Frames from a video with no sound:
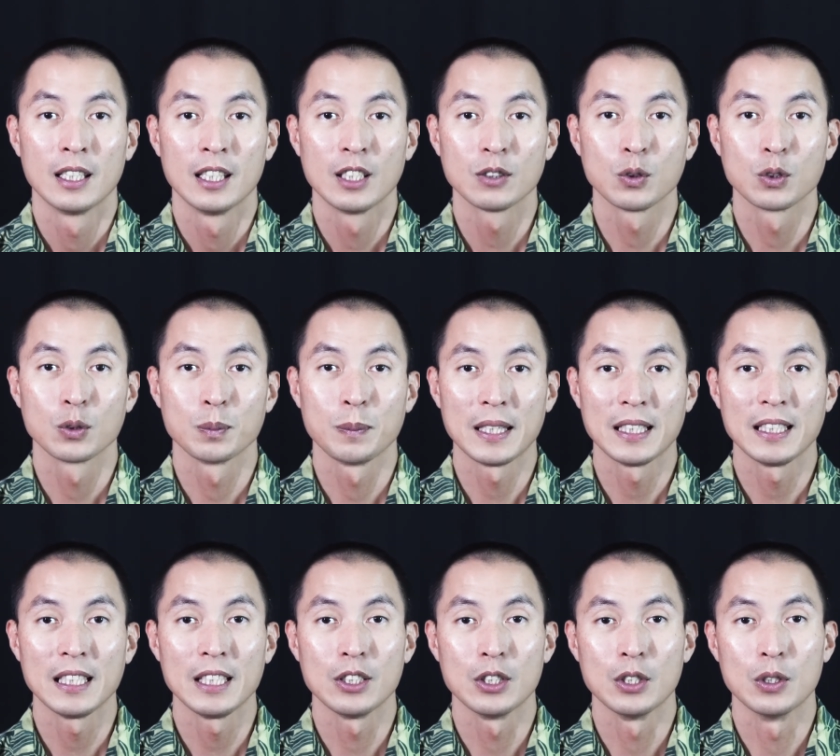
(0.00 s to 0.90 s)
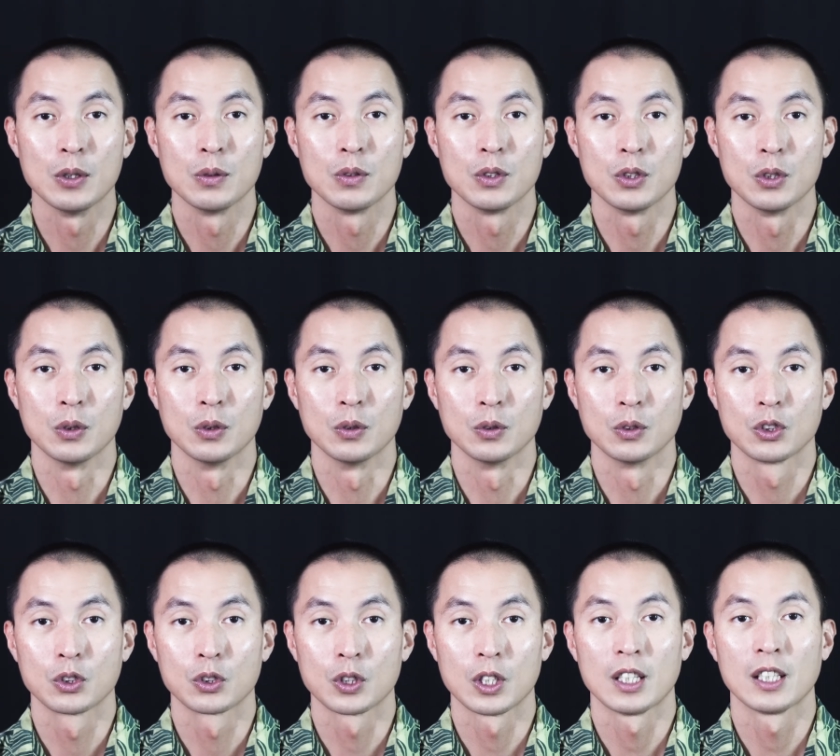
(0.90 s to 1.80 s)
This was mainly due to
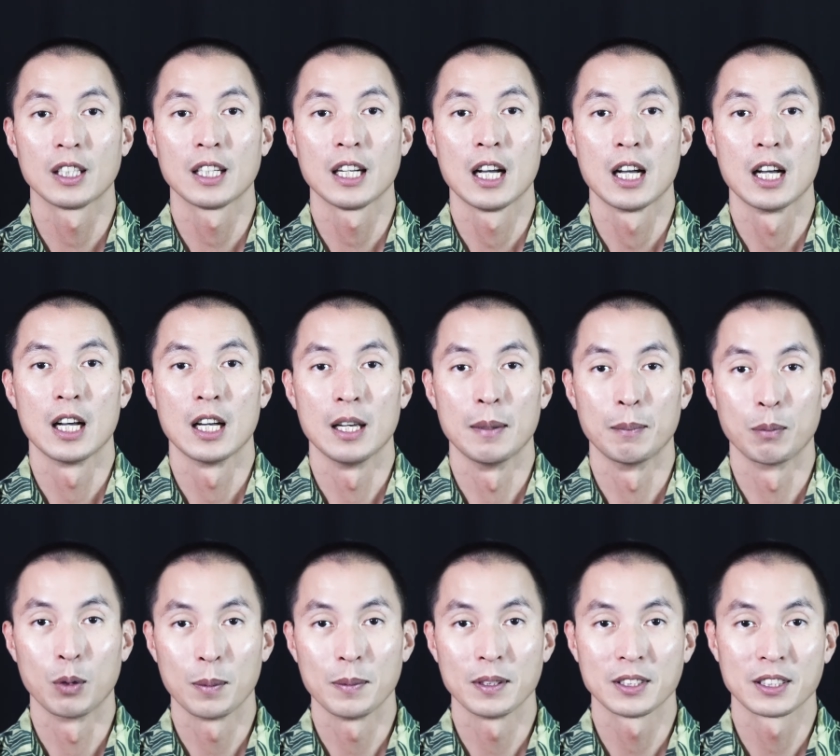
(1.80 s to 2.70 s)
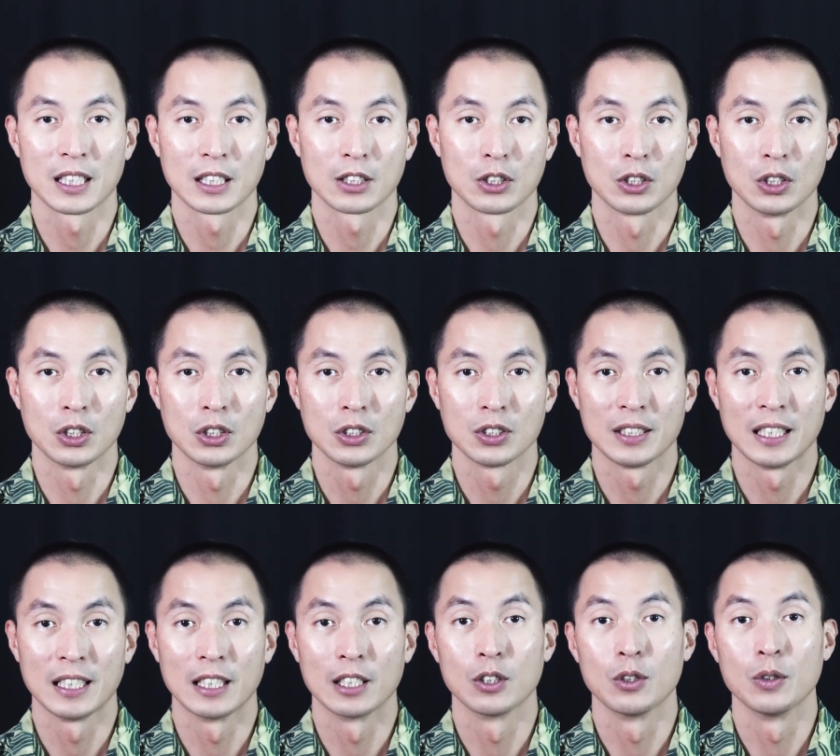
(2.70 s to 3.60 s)
strong employment sectors
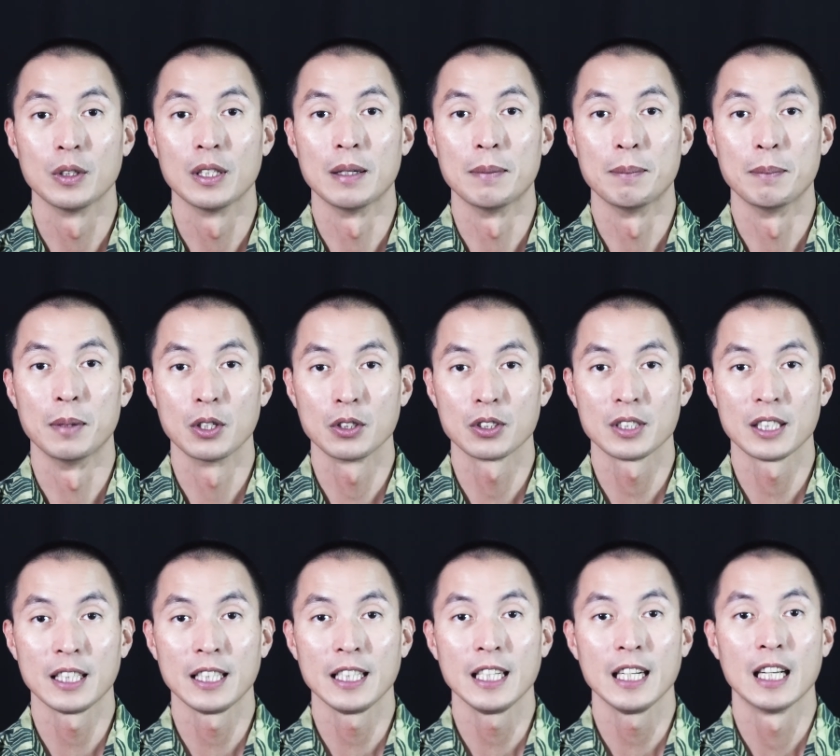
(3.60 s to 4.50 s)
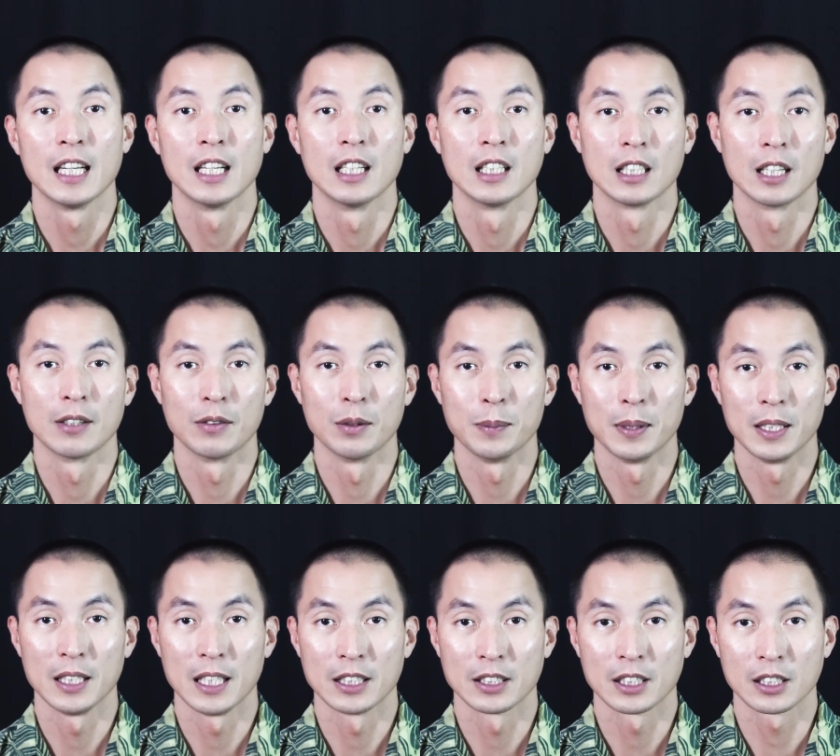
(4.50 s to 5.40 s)
that included military,
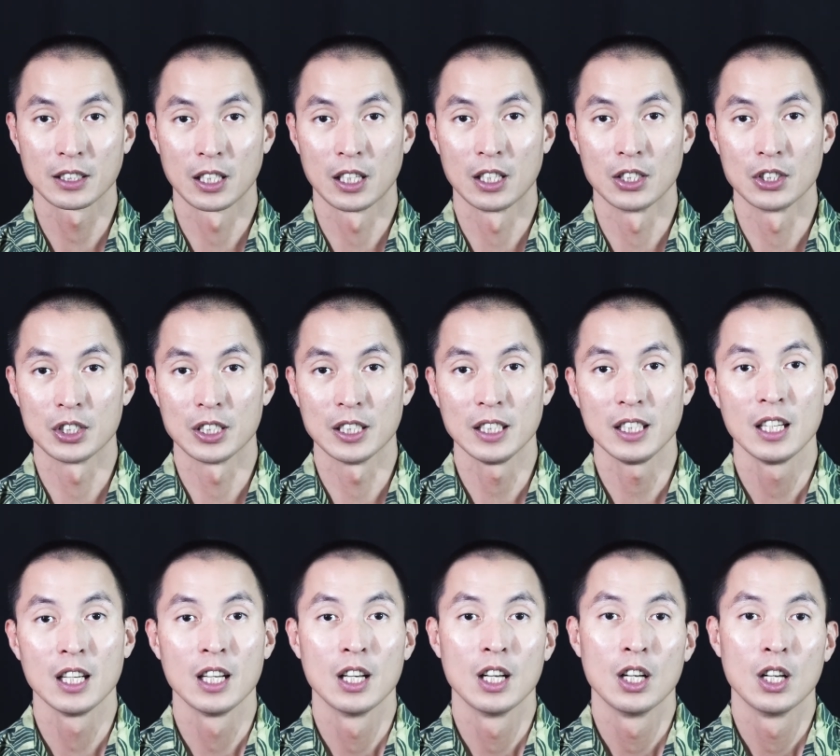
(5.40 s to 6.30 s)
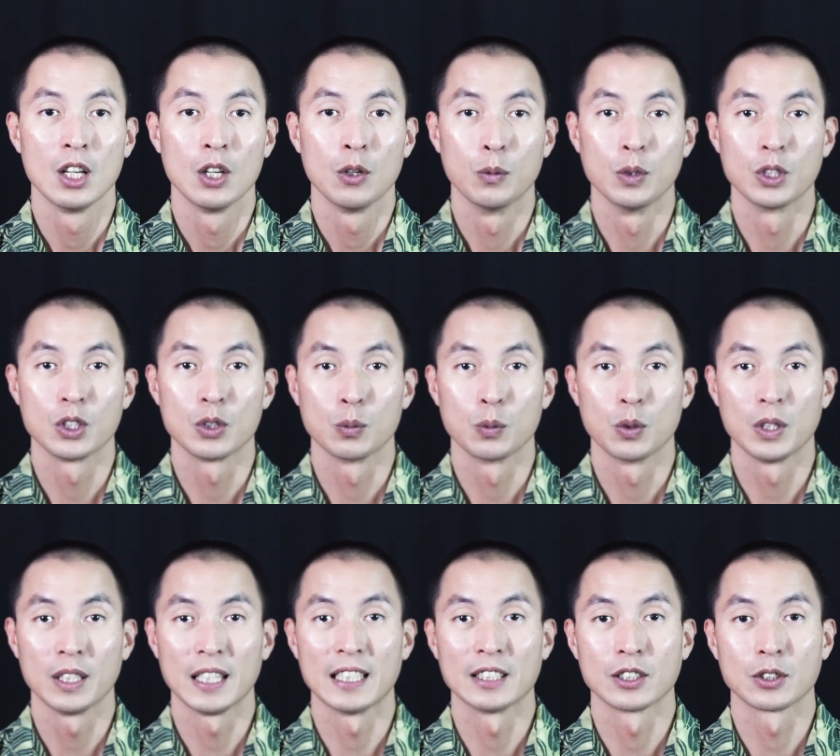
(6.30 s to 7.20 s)
government, and technology, which
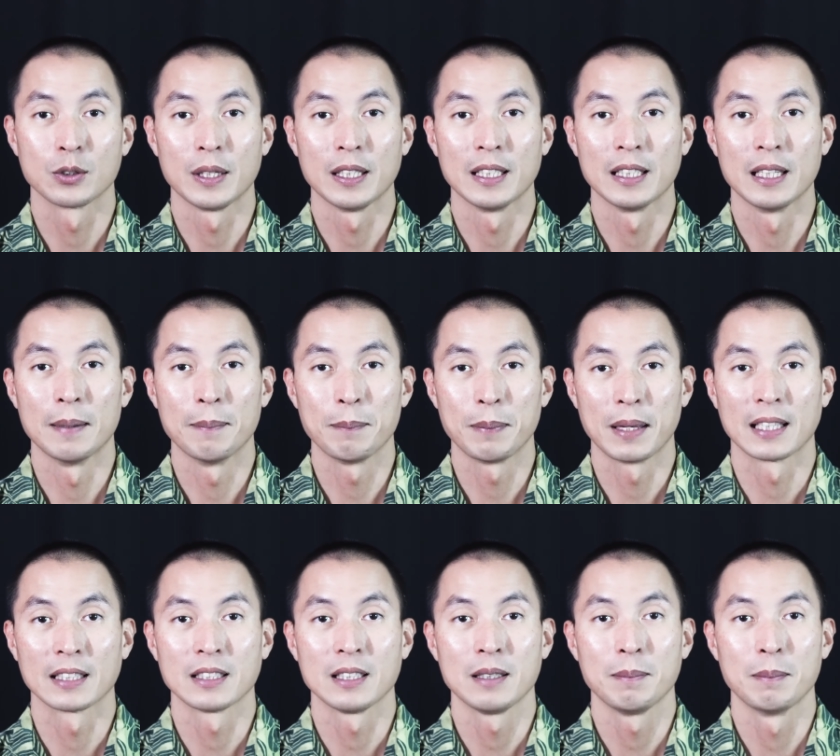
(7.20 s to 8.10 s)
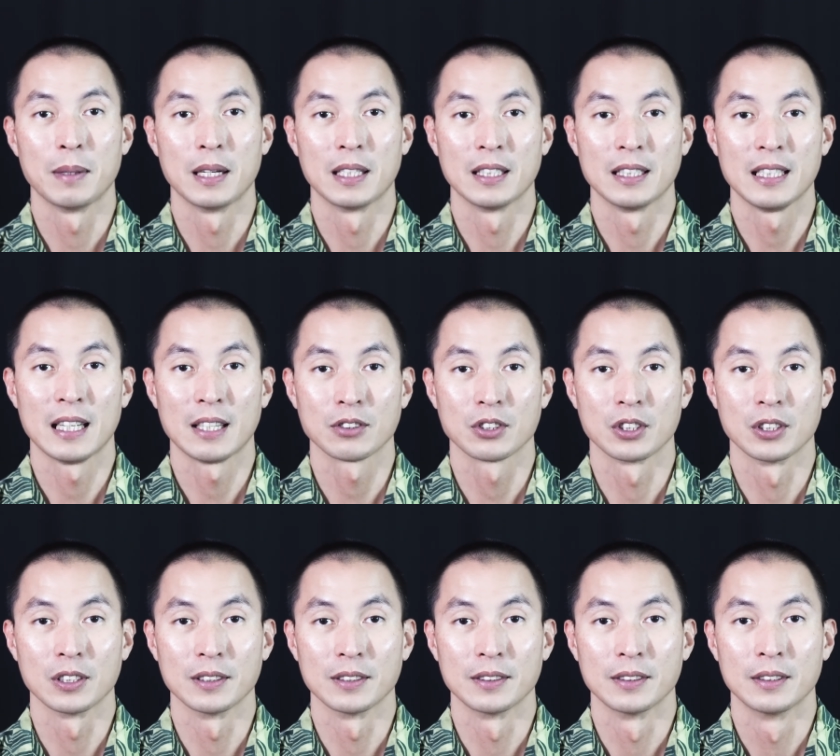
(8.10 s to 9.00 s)
weren't as greatly impacted by the
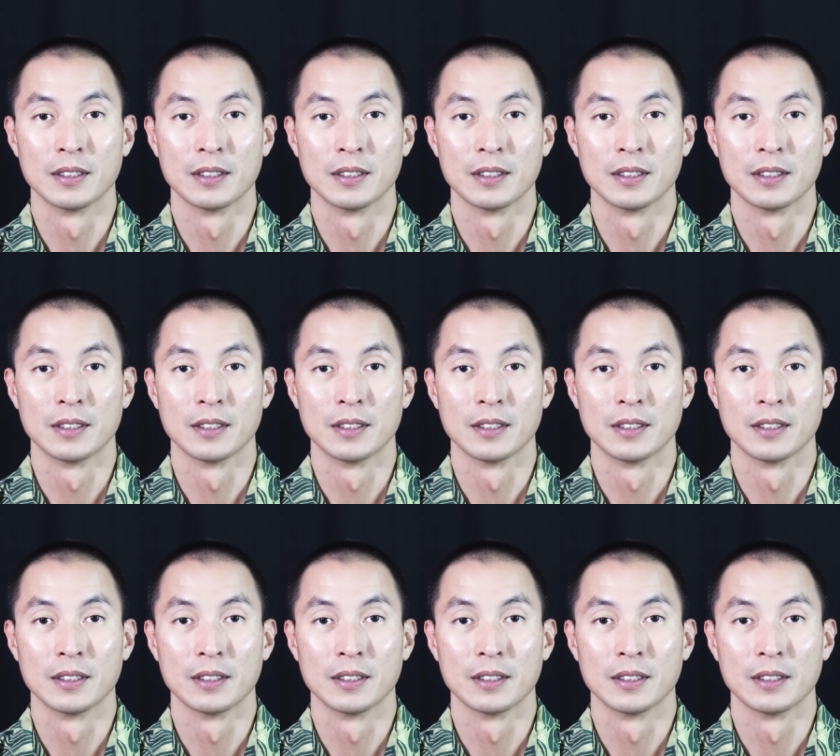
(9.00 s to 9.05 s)
downturn.